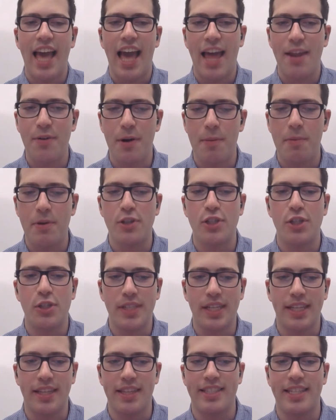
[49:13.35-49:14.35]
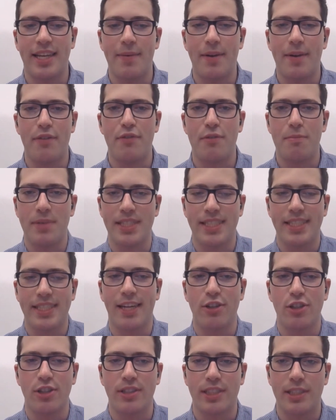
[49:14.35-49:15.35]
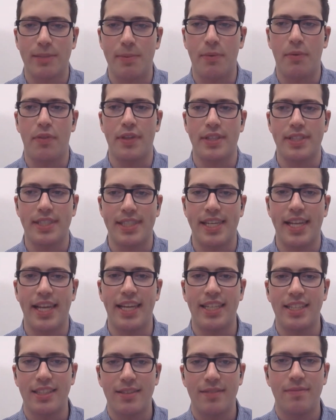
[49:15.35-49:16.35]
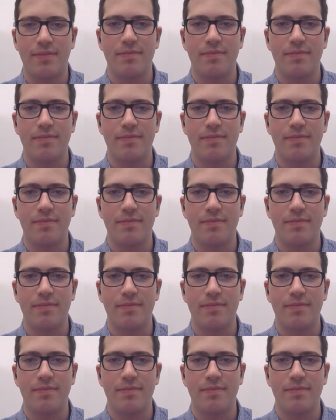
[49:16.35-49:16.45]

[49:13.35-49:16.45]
And we appreciate you taking the time out of your busy schedule to speak with us today.